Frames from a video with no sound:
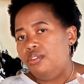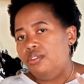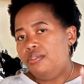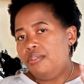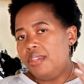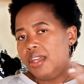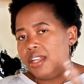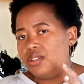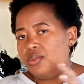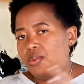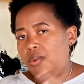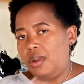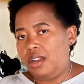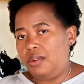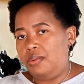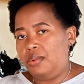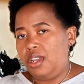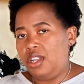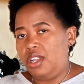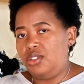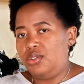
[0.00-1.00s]
that's one
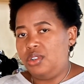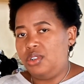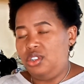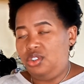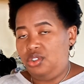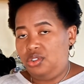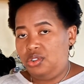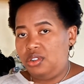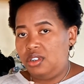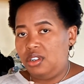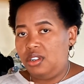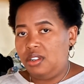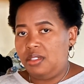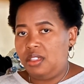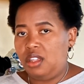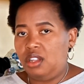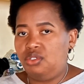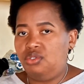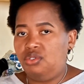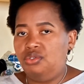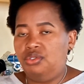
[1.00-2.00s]
way to ensure
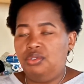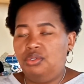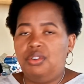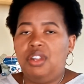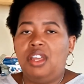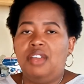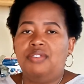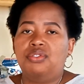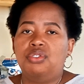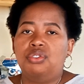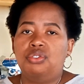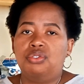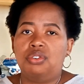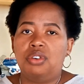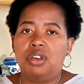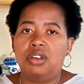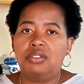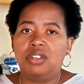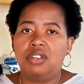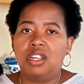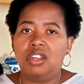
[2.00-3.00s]
that you don't have to throw
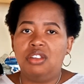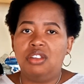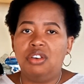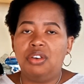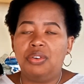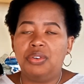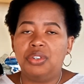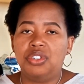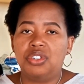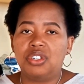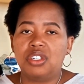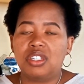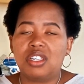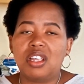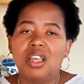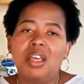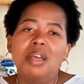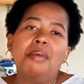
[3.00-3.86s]
out any oranges.